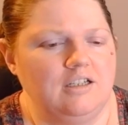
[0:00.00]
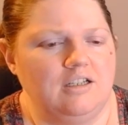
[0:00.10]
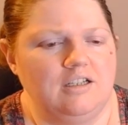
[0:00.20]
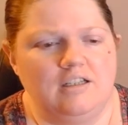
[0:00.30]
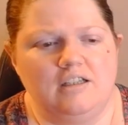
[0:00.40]

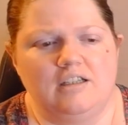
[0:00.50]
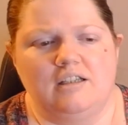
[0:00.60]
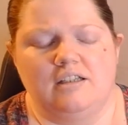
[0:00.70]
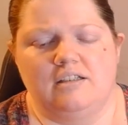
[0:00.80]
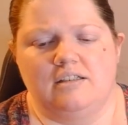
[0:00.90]

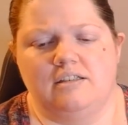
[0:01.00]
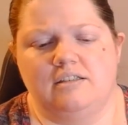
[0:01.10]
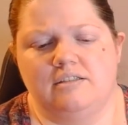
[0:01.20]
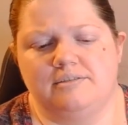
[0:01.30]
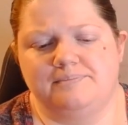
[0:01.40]

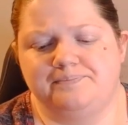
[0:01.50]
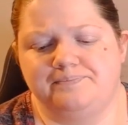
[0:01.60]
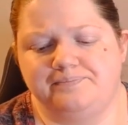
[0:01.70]
[no speech]